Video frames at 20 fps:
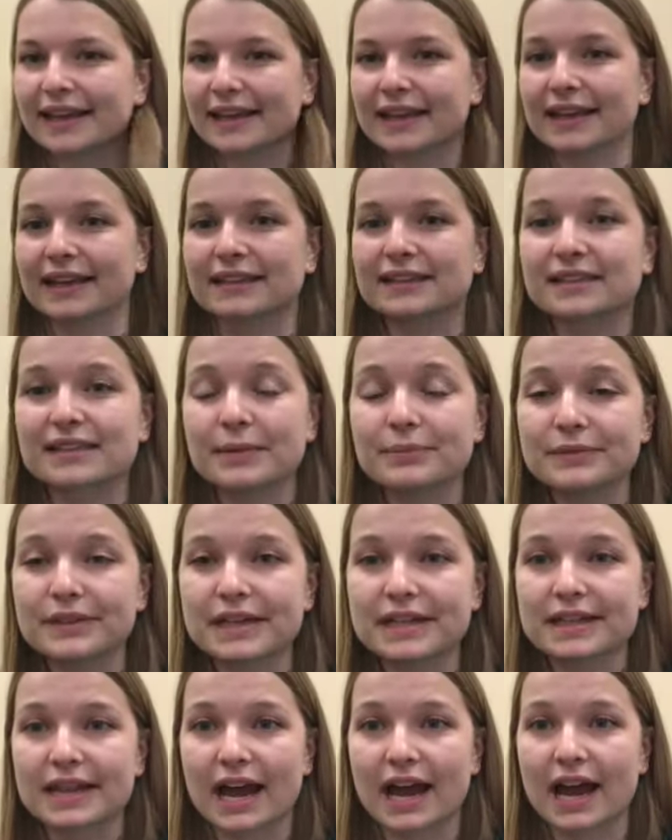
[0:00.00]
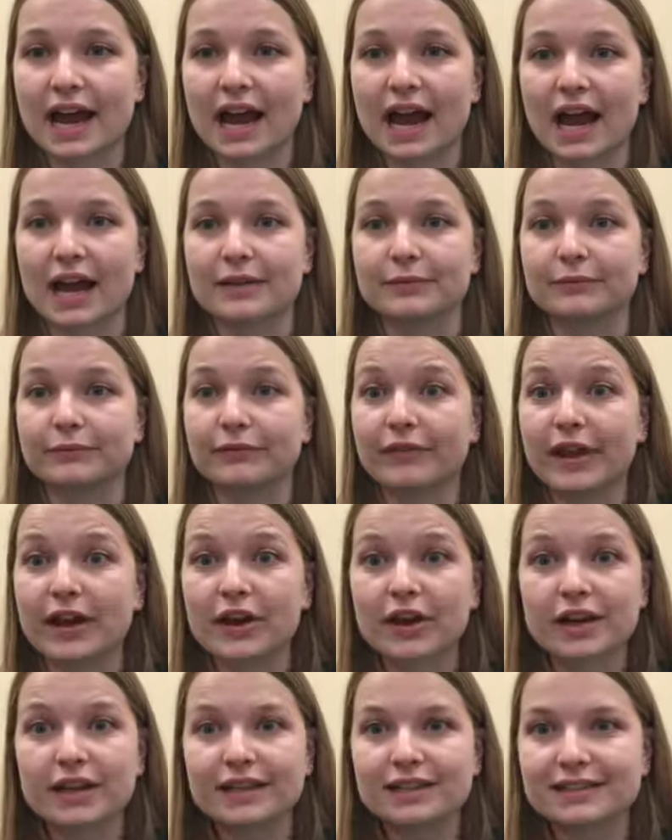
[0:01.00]
It's something that I'm
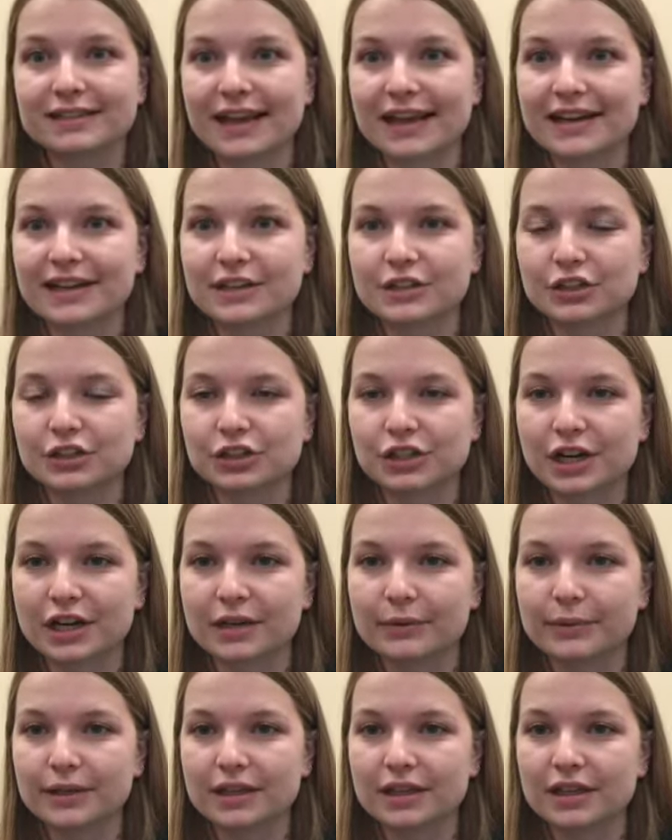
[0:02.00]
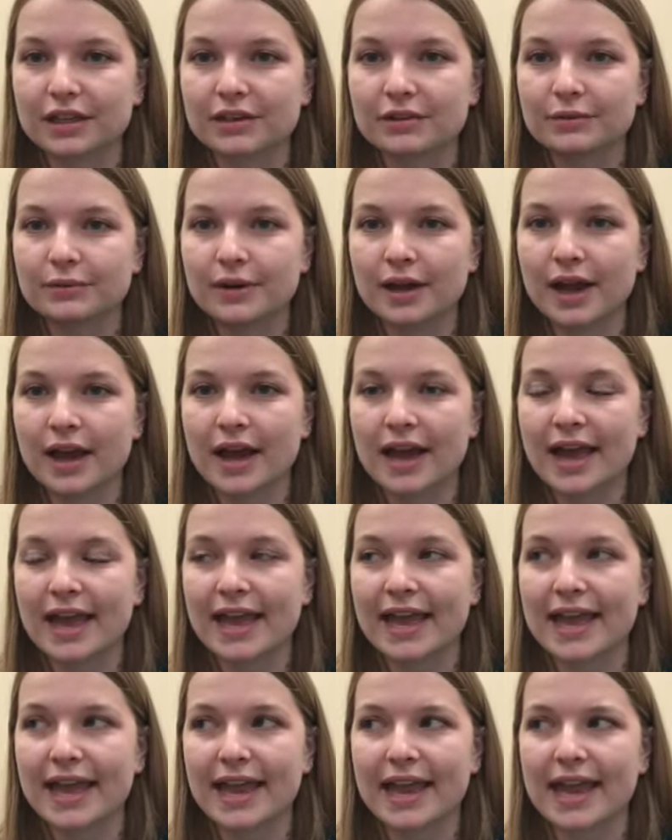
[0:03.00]
very excited to share with you,
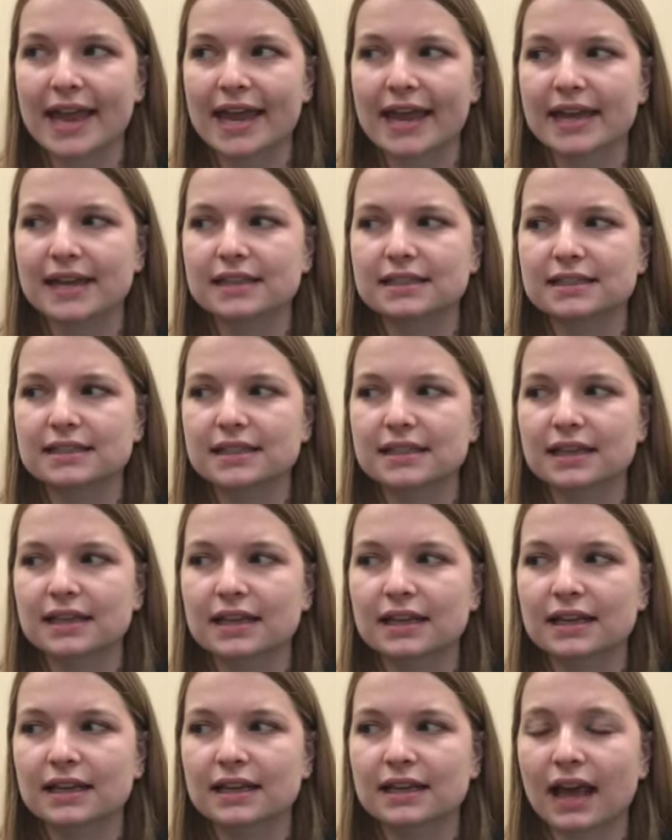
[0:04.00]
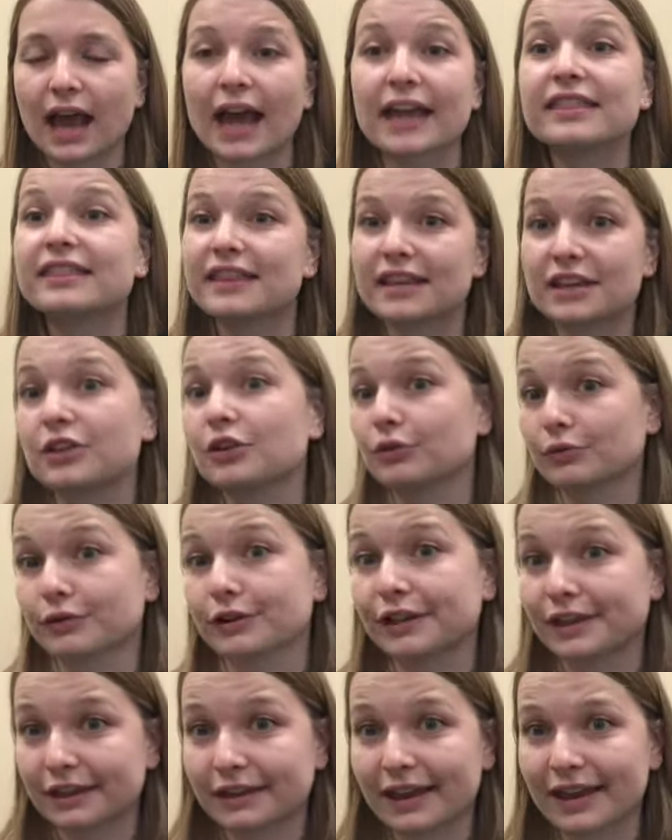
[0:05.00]
and I think you'll
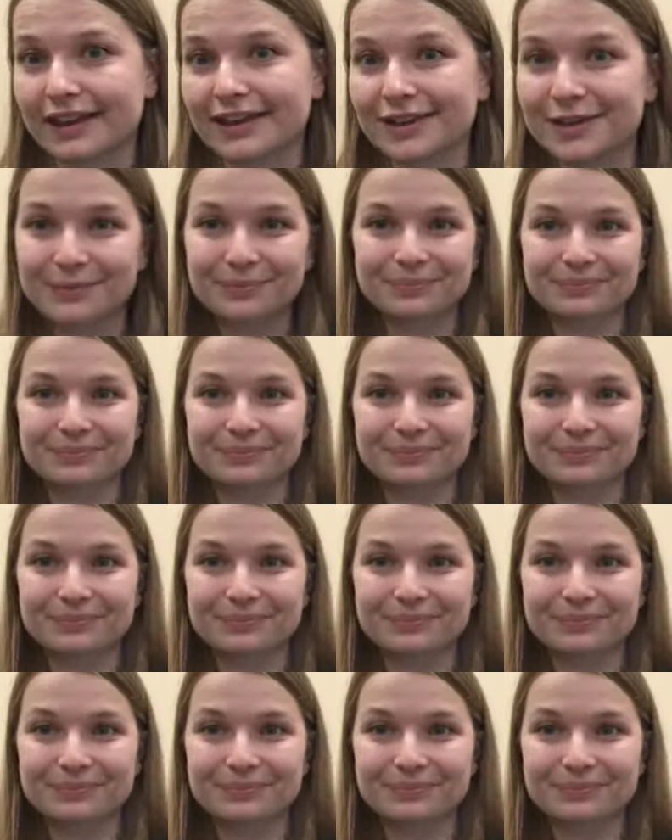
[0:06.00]
really like.